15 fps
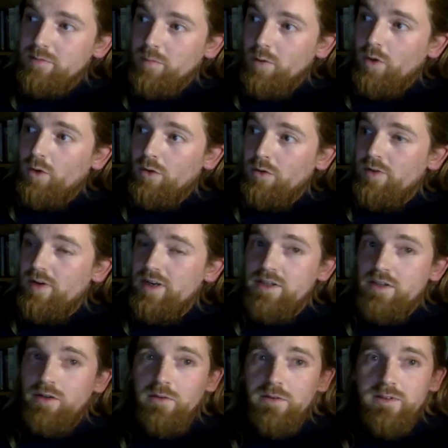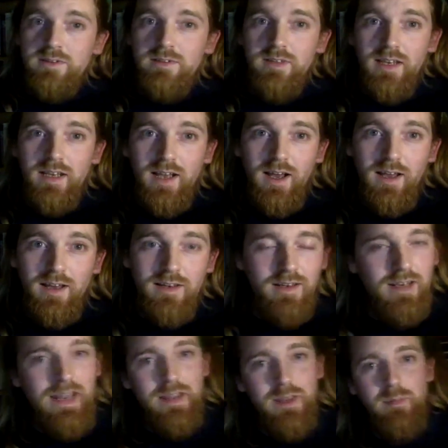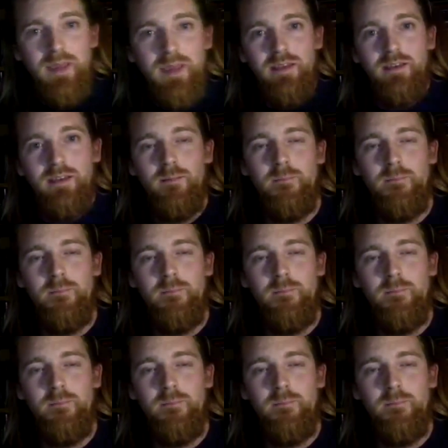boggle thresholds. They can't let them in.